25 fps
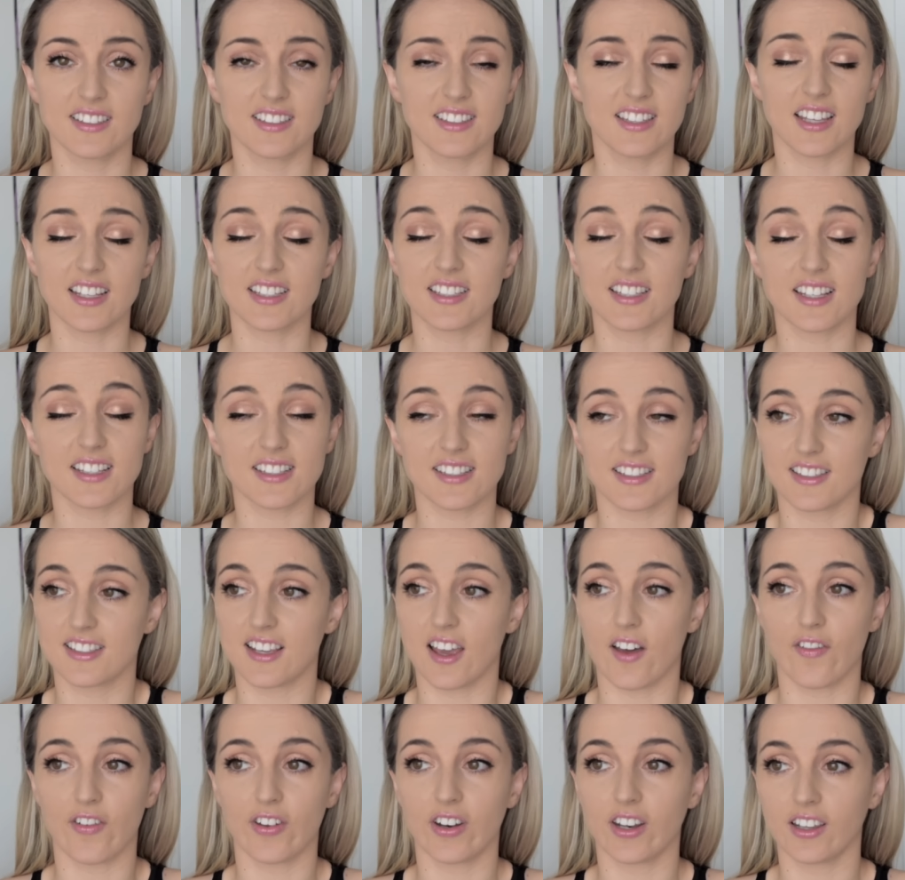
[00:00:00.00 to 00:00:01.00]
This is
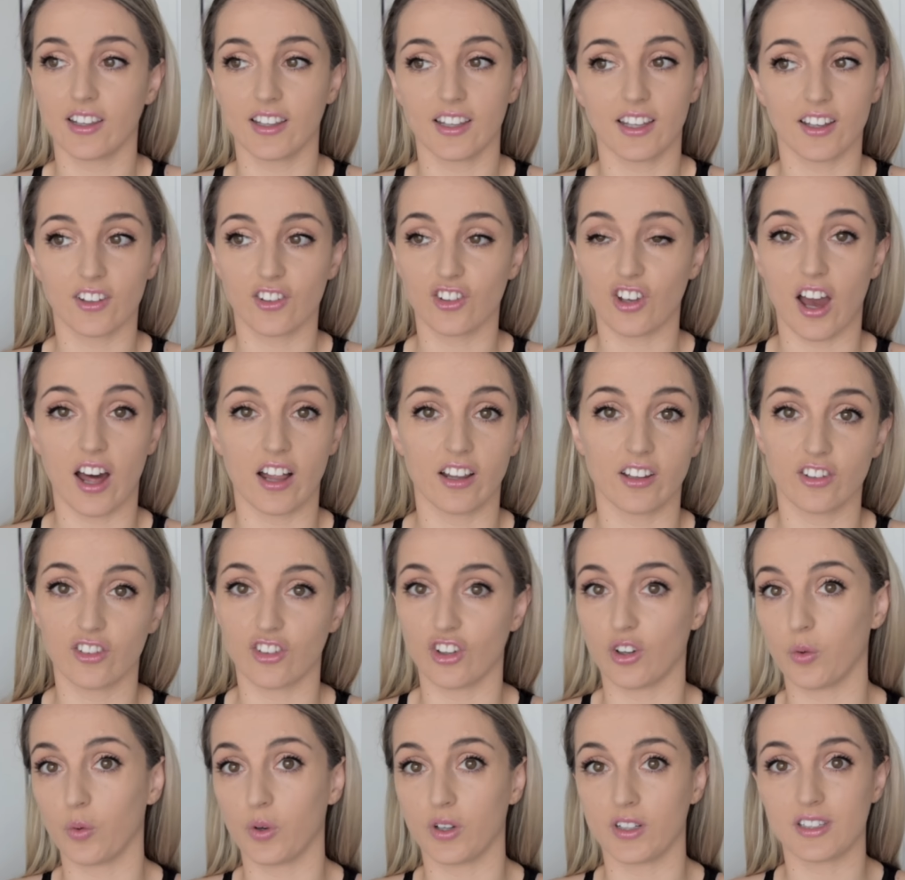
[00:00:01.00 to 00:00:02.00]
definitely a
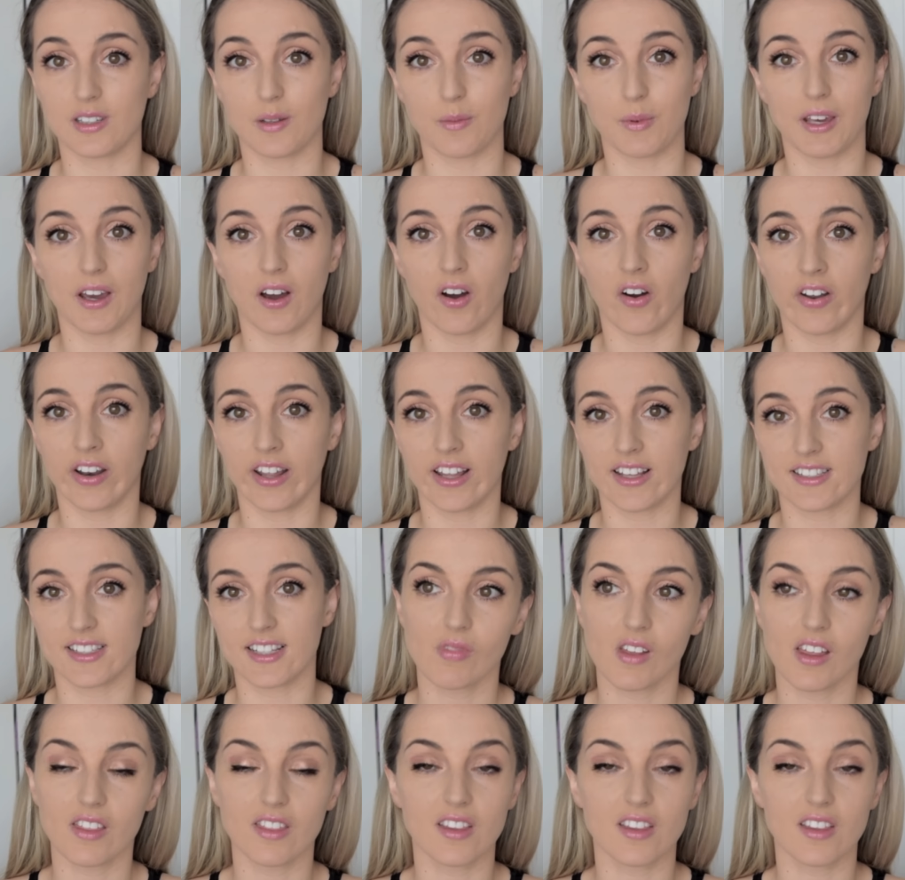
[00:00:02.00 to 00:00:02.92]
challenging one, to be honest.